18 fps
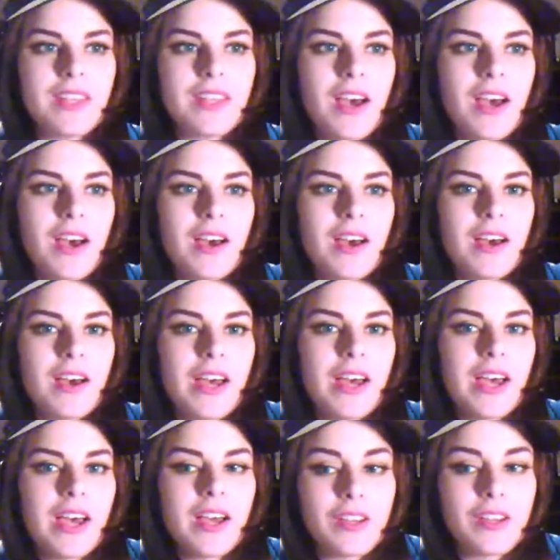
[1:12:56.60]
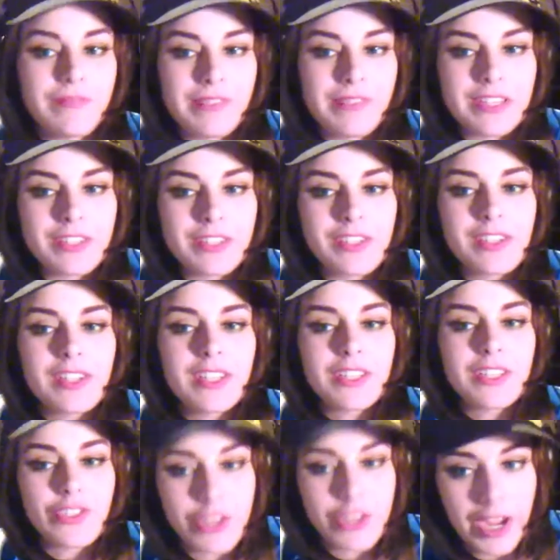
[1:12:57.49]
a convention
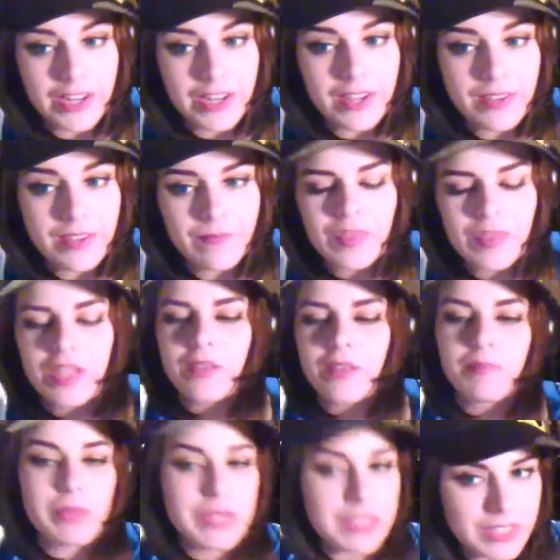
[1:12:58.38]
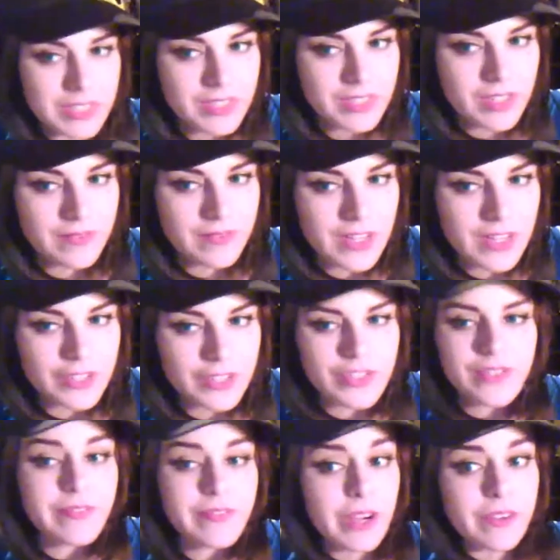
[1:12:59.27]
in China, business
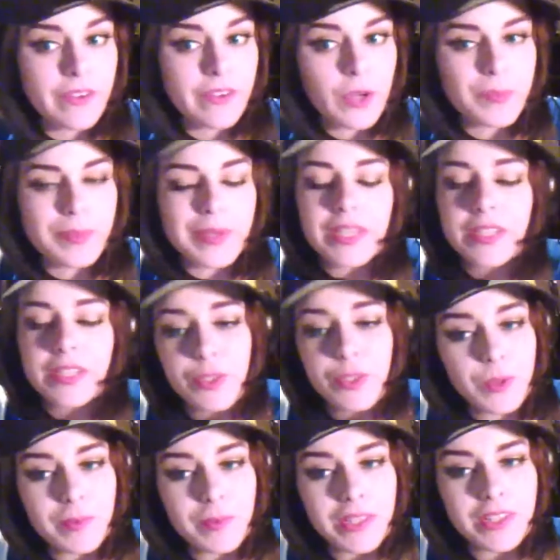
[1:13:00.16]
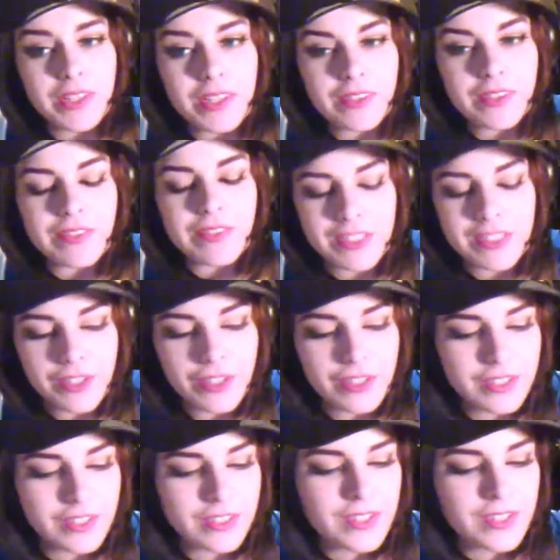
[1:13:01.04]
convention, very, very big, 2 million
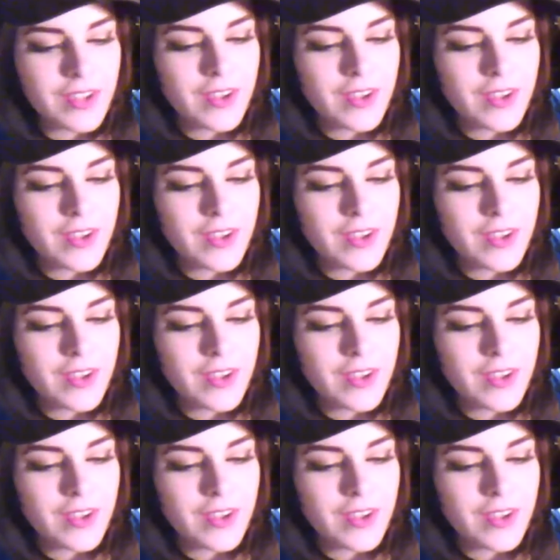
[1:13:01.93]
visitors